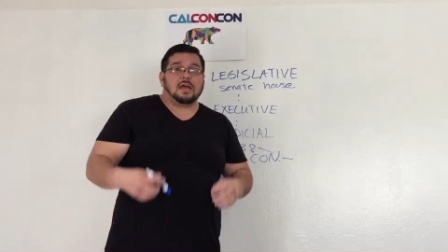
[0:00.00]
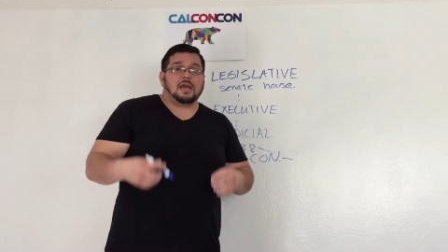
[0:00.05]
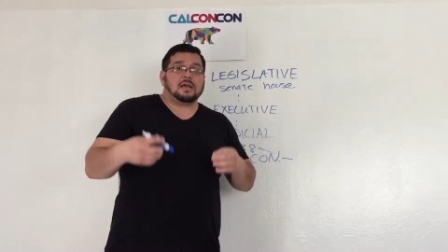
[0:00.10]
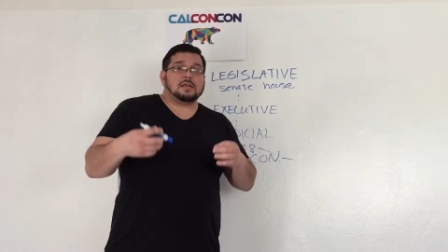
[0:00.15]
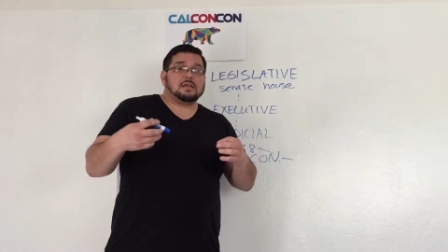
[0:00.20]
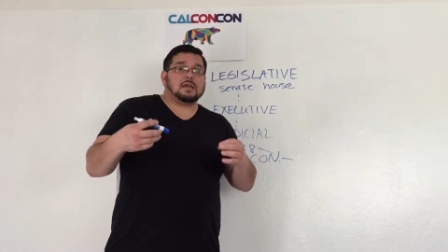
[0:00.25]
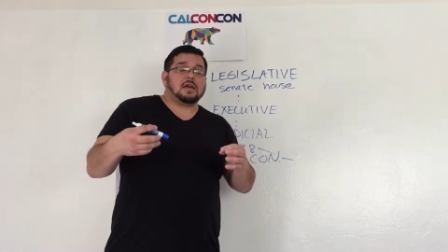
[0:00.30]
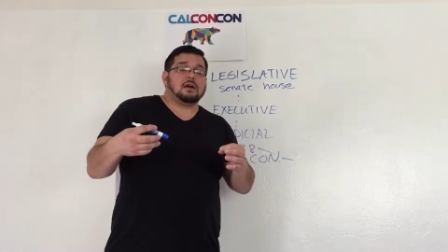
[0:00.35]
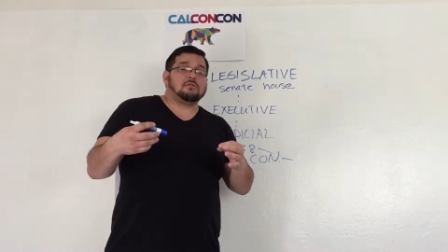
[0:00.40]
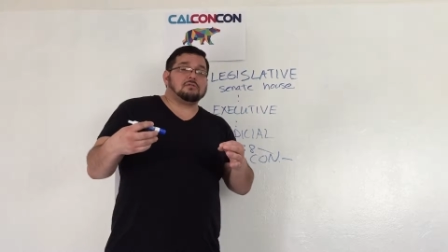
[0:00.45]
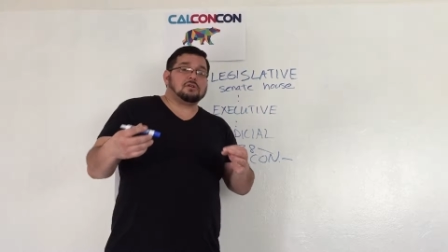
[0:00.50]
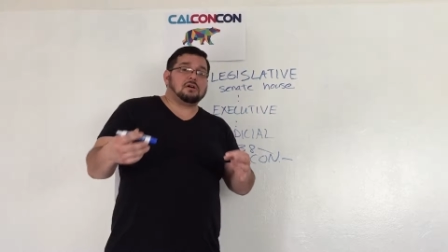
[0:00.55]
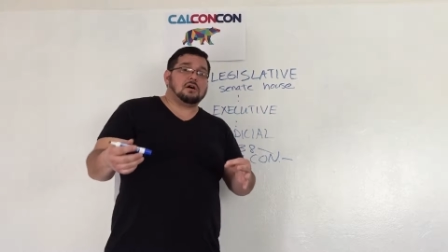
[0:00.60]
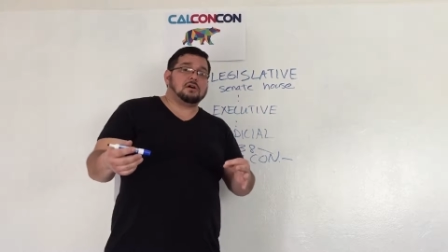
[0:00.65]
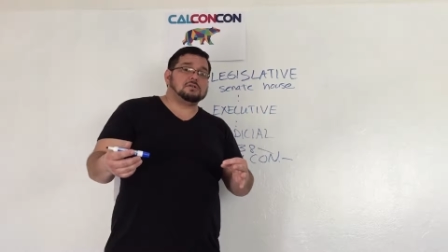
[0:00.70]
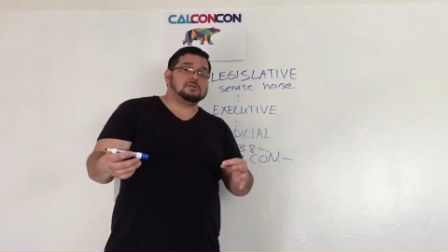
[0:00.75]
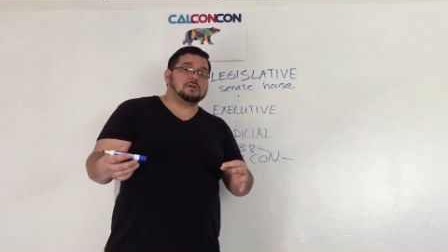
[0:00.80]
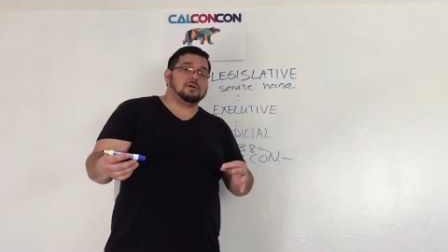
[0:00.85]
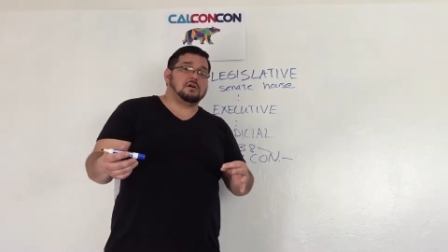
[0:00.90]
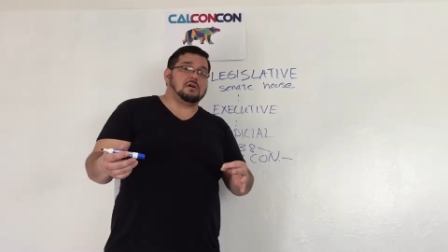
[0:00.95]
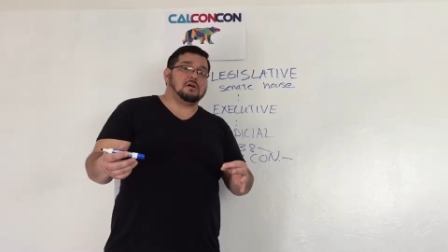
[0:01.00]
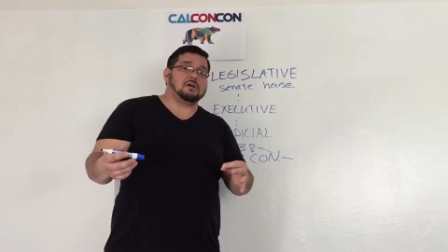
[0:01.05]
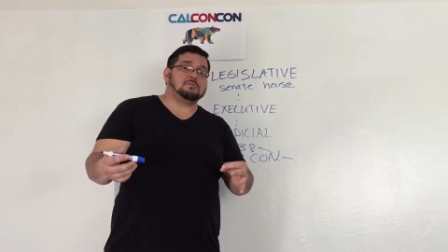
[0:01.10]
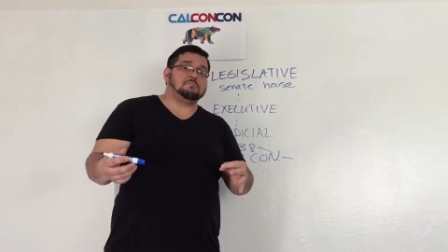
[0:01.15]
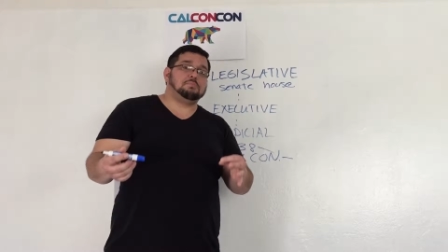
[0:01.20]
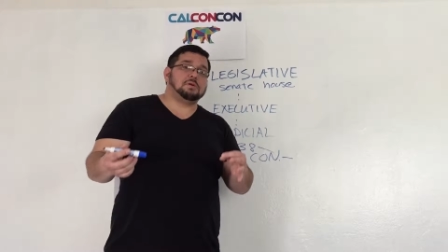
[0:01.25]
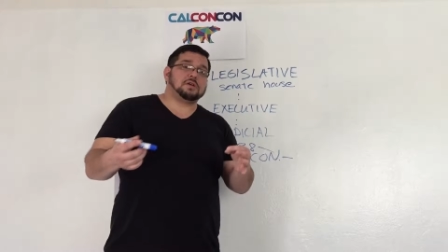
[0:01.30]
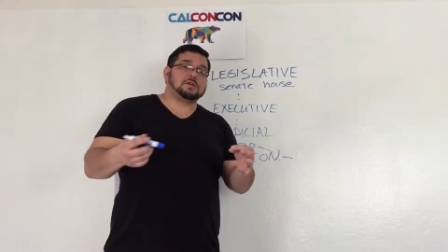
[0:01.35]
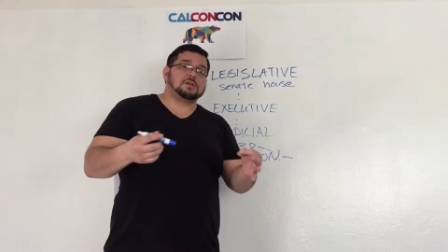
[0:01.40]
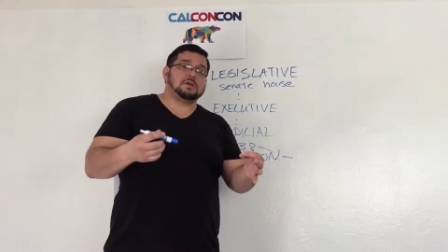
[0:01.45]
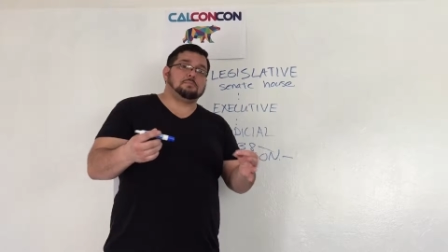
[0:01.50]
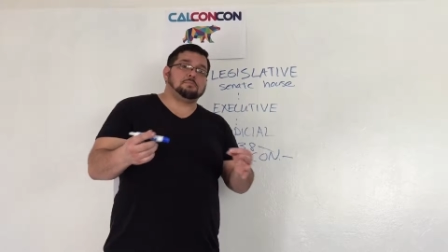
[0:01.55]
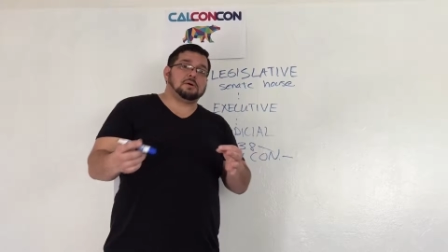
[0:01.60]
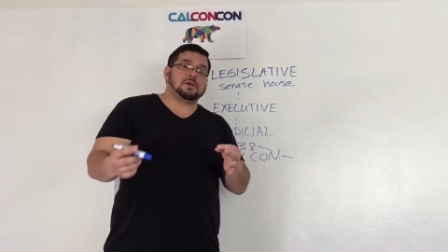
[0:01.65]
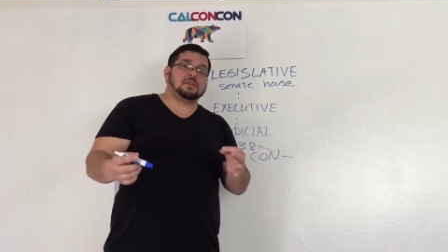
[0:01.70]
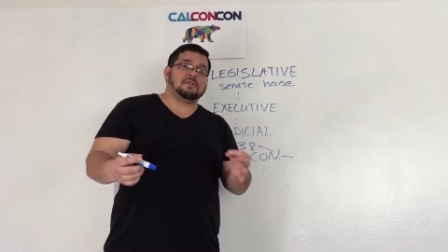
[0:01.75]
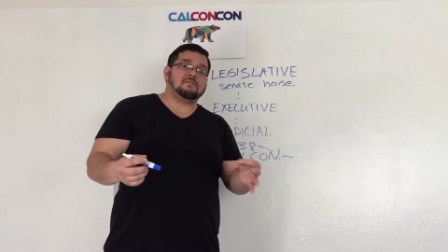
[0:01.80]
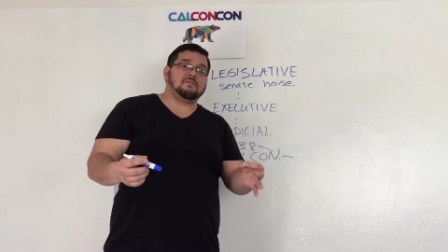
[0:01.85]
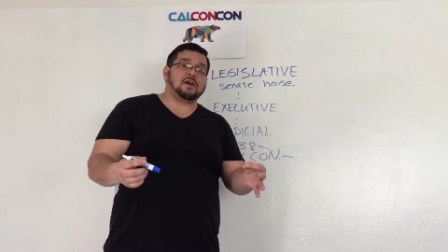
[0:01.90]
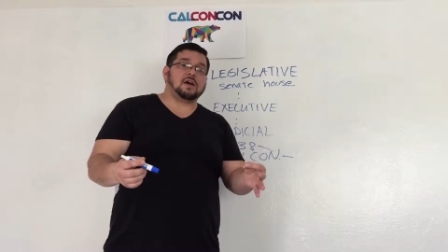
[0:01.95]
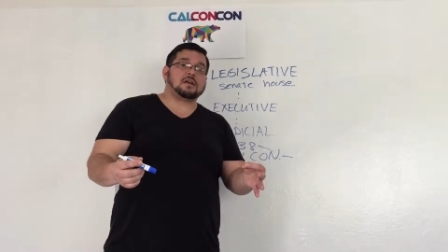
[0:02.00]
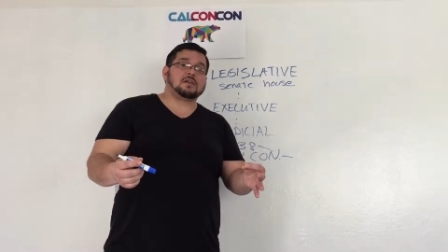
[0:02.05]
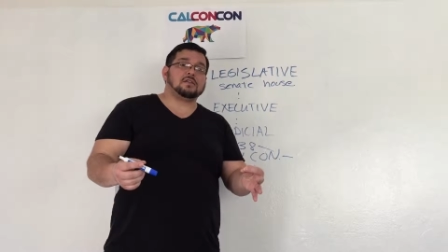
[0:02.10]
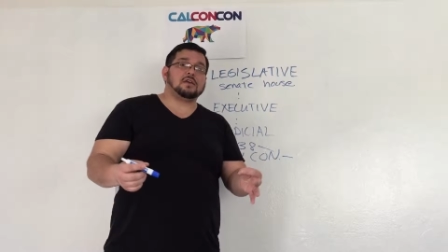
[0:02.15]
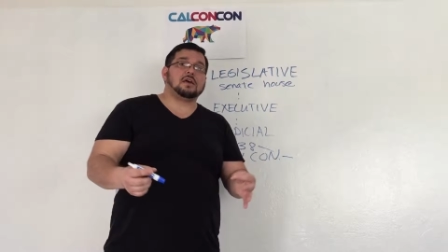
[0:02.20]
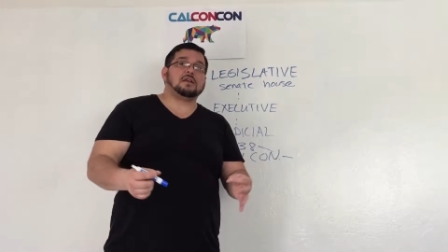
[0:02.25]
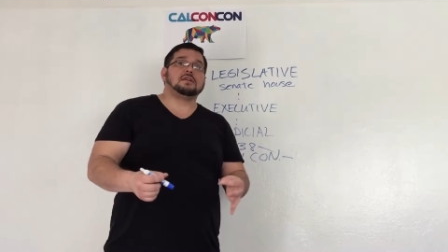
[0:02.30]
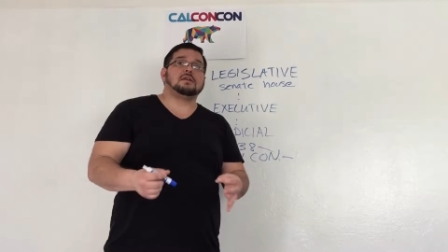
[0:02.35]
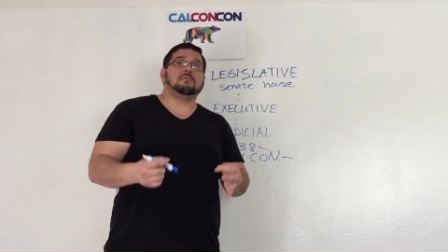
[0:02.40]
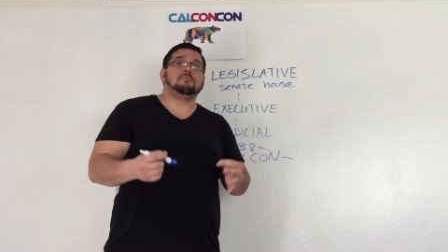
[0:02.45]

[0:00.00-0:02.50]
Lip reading: And CalConCon picked up on the fact that